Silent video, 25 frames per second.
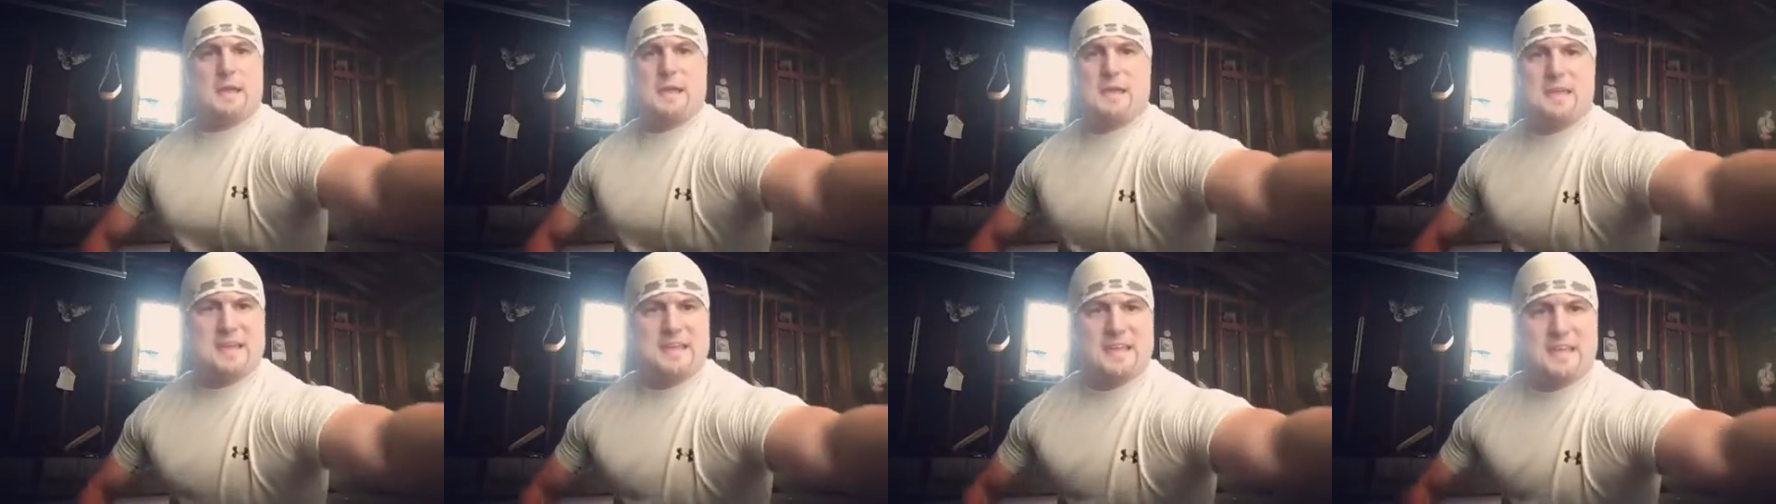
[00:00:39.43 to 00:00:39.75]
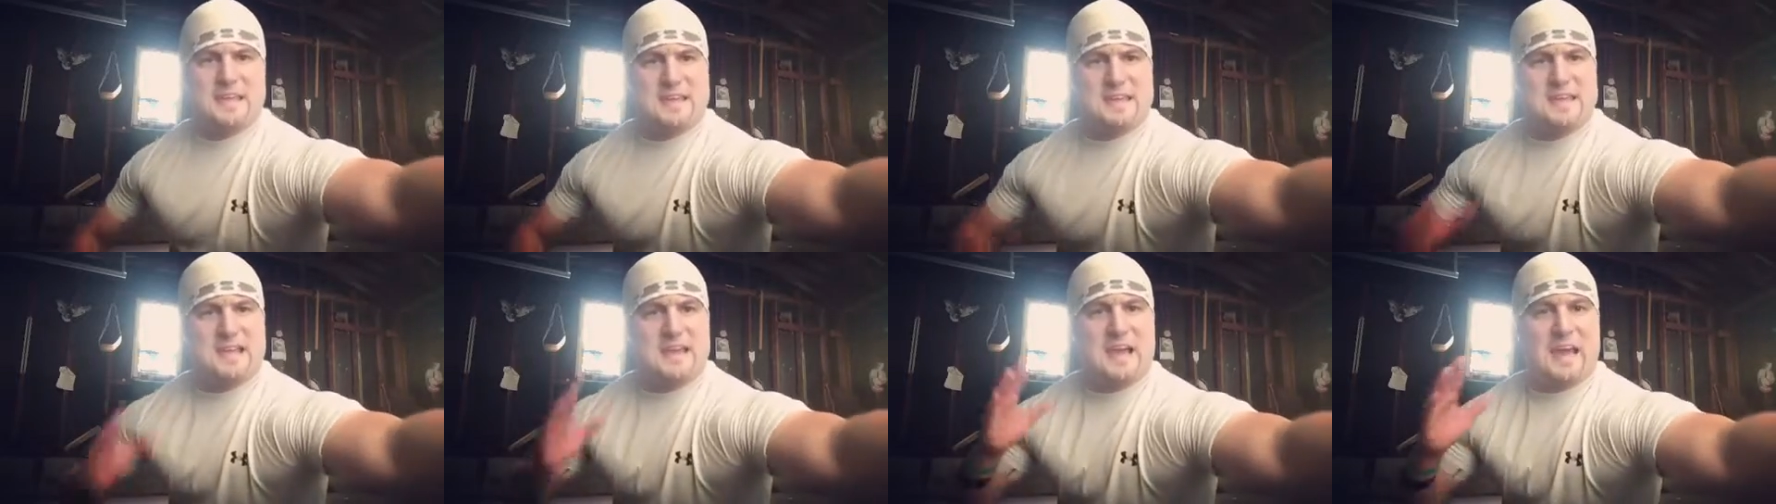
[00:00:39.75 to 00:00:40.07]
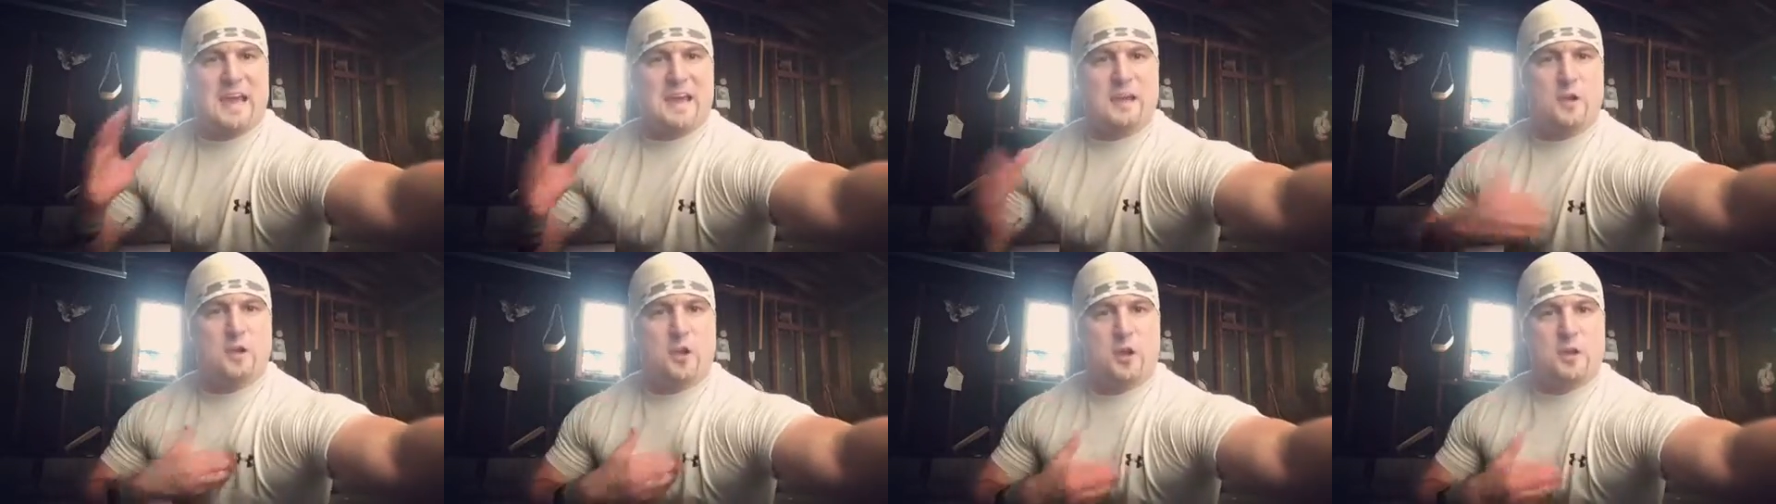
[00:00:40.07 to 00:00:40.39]
You
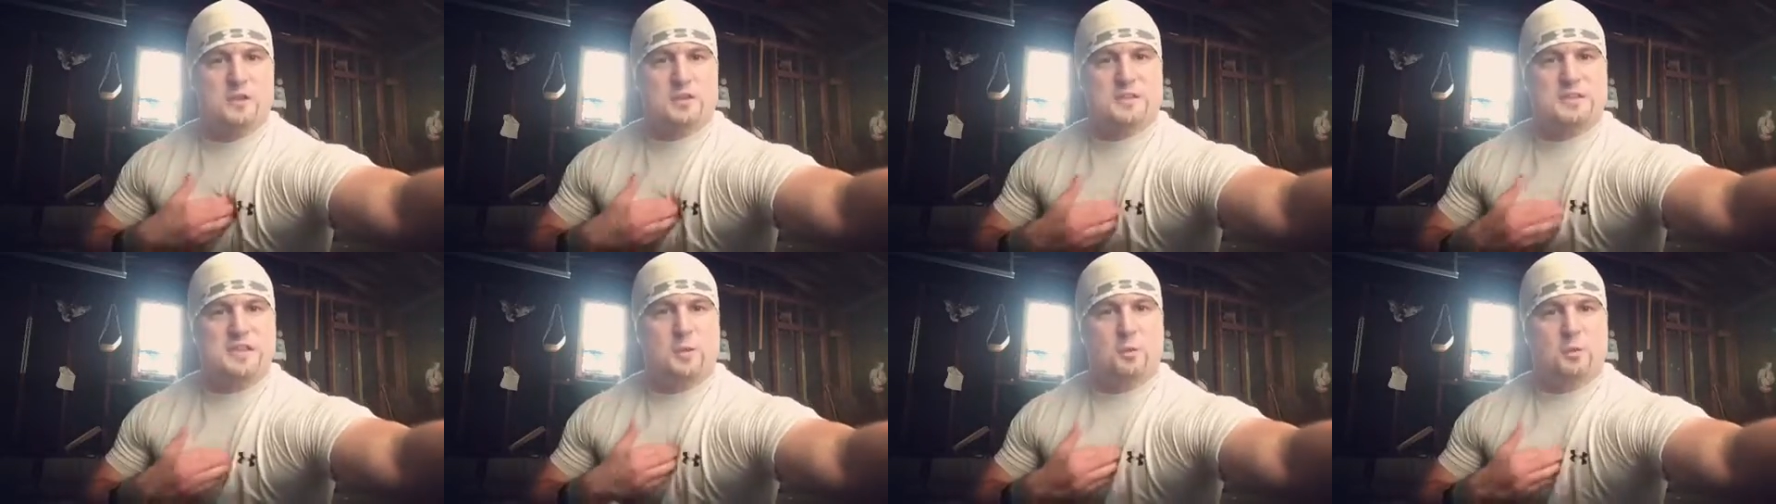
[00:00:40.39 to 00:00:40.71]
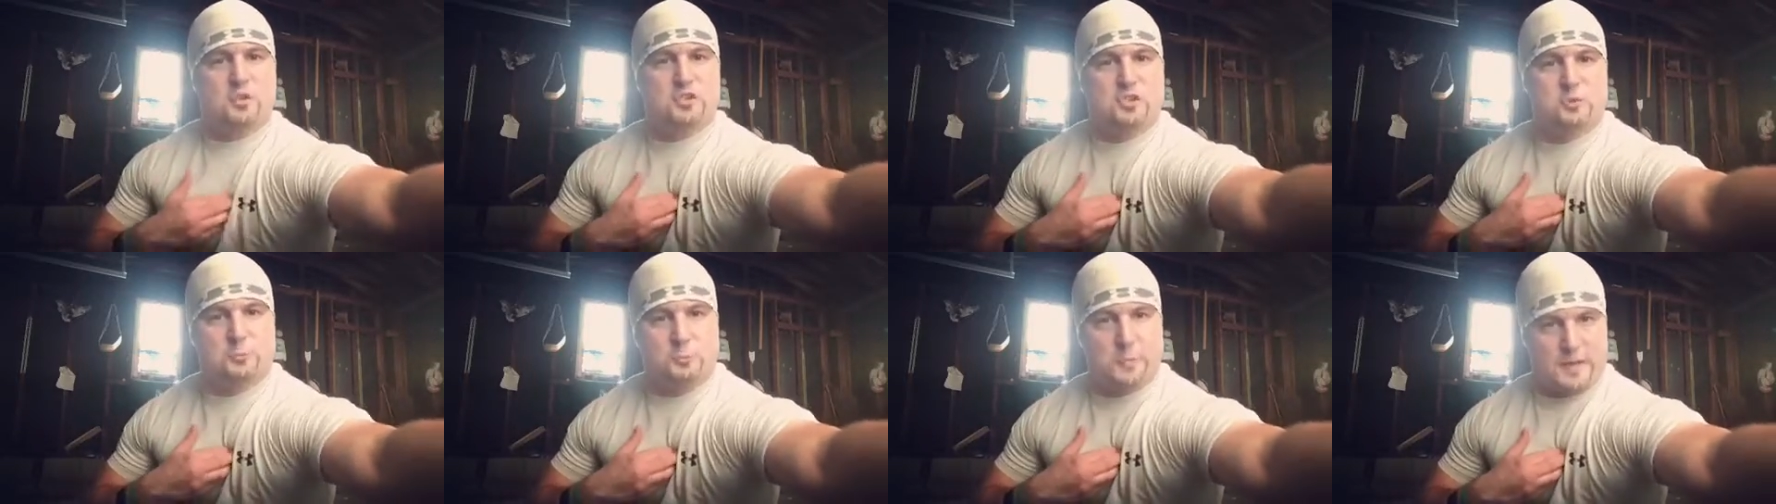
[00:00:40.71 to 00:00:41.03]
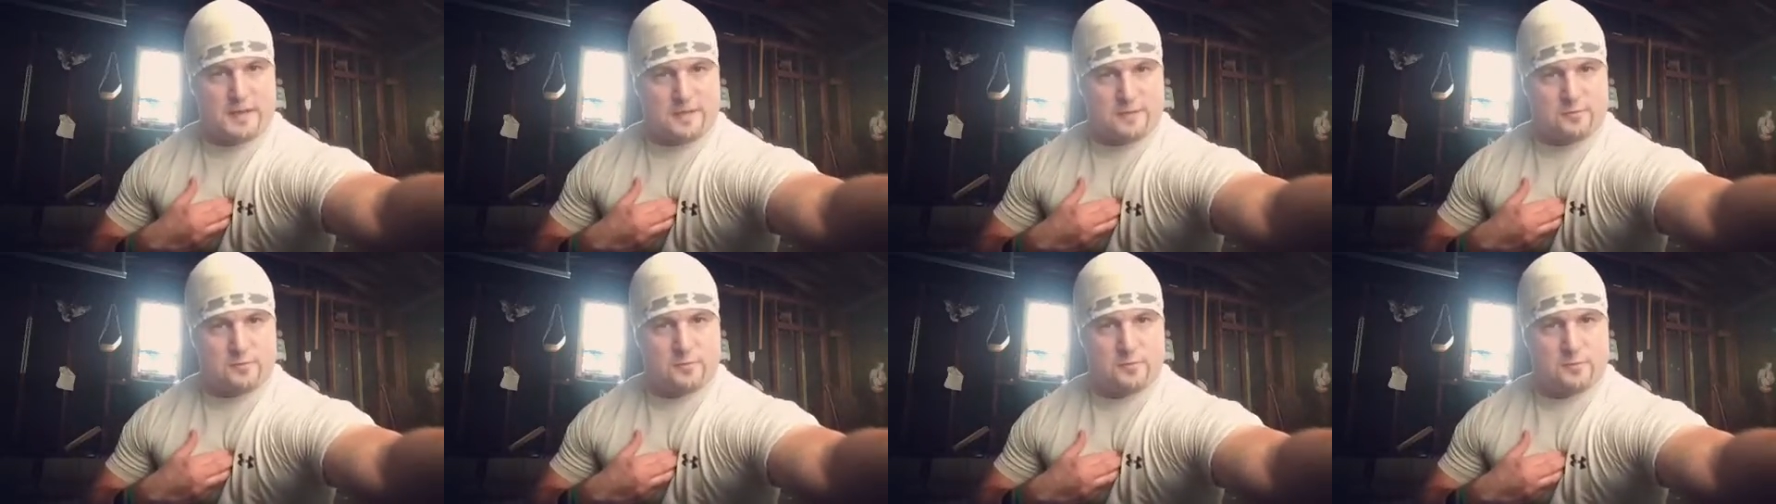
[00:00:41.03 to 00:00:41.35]
got to understand what you've
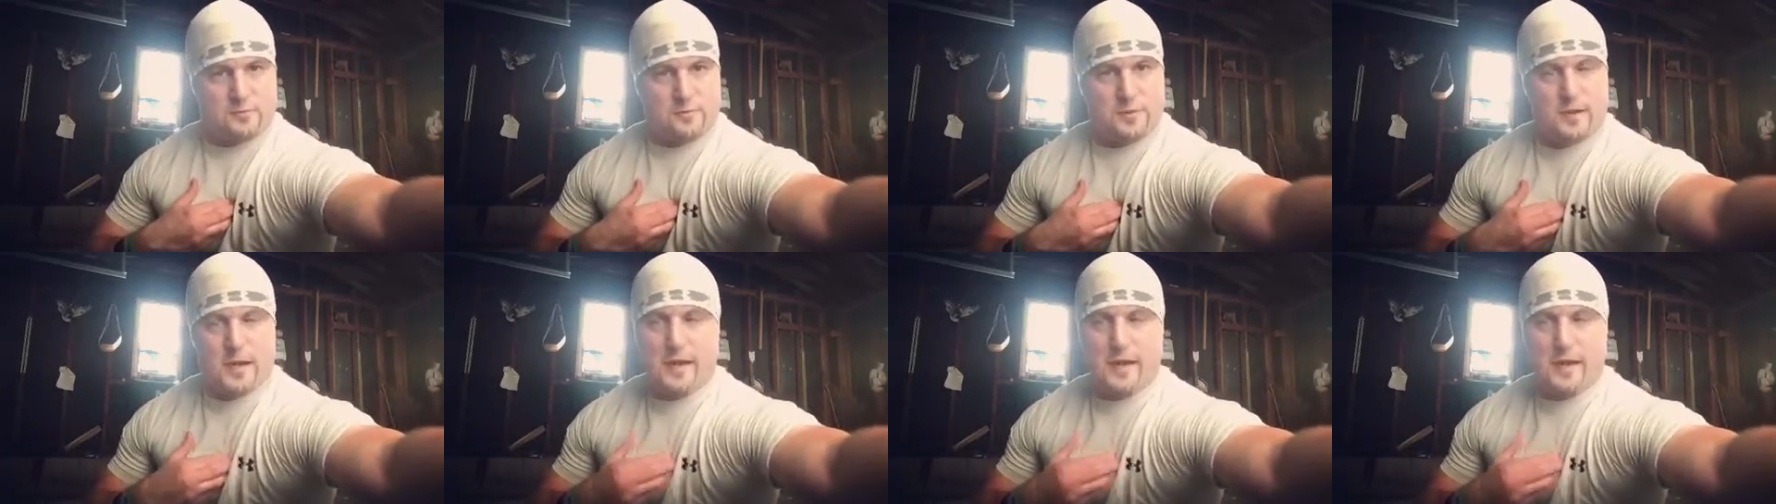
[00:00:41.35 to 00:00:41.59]
been through.